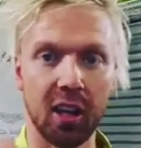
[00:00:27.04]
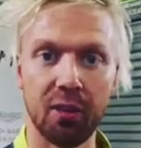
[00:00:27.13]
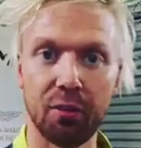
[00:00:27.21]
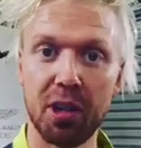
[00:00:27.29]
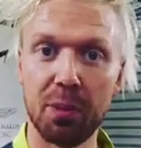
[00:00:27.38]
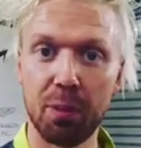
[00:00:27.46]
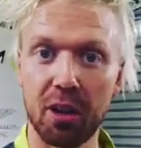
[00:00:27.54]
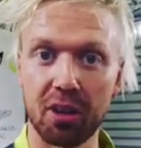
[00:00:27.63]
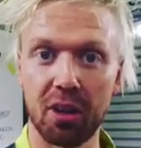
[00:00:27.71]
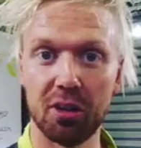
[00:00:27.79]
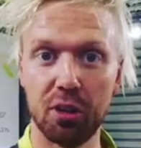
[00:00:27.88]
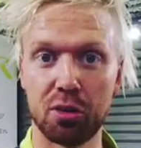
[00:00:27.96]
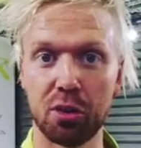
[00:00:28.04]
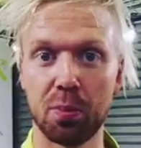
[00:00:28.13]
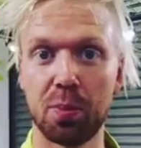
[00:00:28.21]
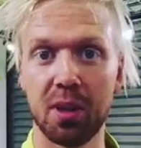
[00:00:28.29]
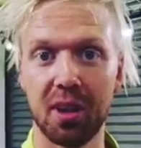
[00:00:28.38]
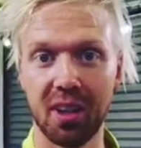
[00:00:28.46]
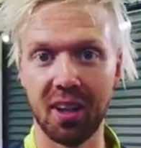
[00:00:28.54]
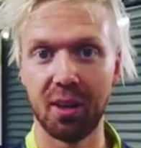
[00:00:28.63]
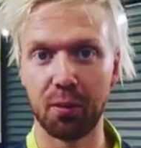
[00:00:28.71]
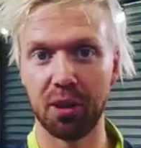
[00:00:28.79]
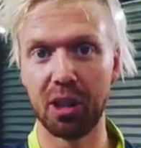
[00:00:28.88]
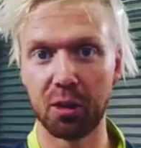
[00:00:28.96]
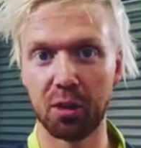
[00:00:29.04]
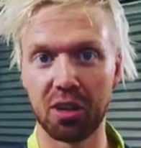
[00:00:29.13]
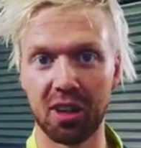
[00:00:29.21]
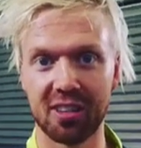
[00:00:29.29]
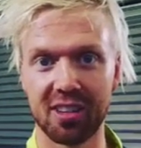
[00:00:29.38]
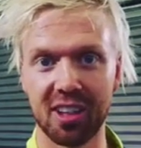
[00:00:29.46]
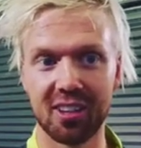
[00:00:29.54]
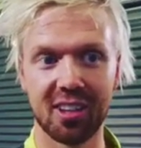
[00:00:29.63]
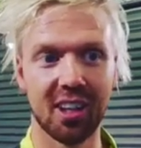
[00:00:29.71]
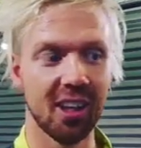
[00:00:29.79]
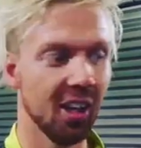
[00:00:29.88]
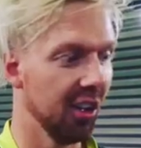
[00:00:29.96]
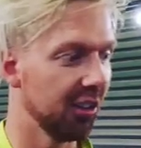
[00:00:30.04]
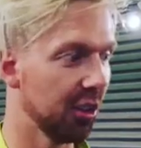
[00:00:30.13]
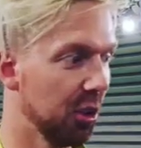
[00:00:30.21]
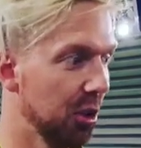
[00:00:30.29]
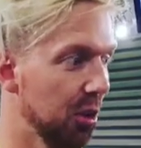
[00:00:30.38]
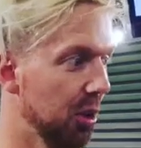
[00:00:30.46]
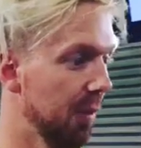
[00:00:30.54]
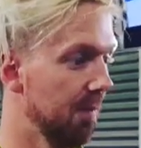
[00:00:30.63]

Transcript: vlog on YouTube. Really cool content. So uh,